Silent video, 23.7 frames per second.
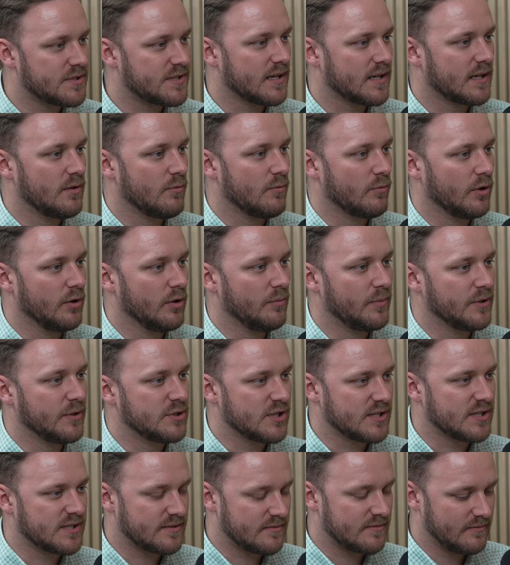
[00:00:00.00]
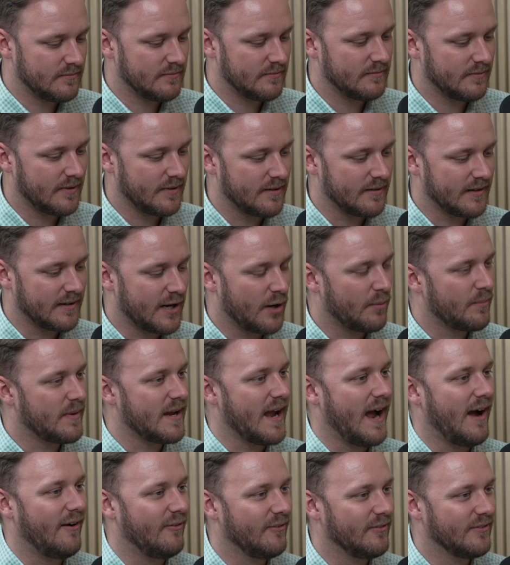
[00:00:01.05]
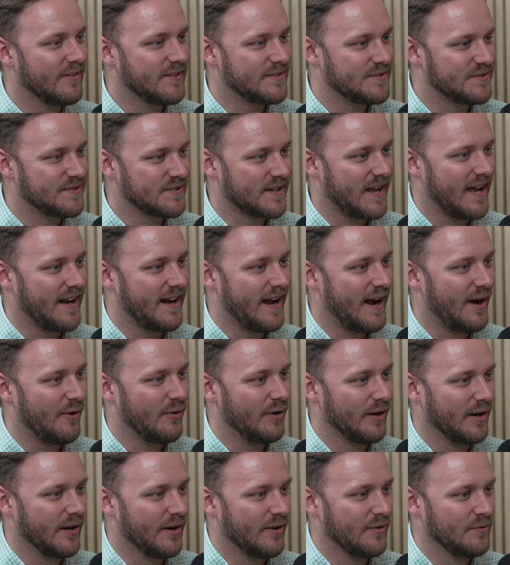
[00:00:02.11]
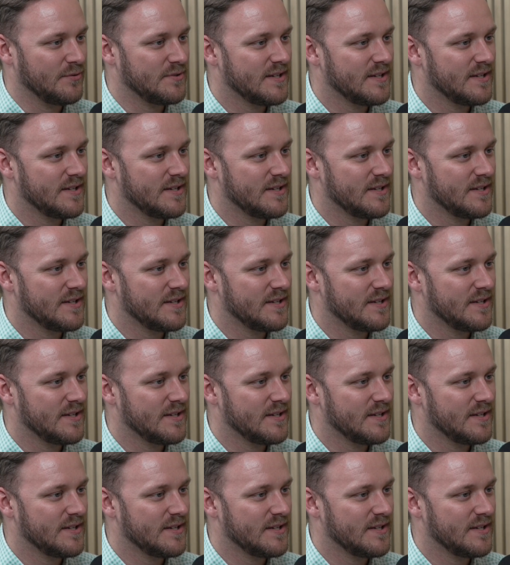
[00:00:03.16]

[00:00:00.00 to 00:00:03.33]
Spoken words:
thing in the world, but just hear me out. This is kind of how it goes.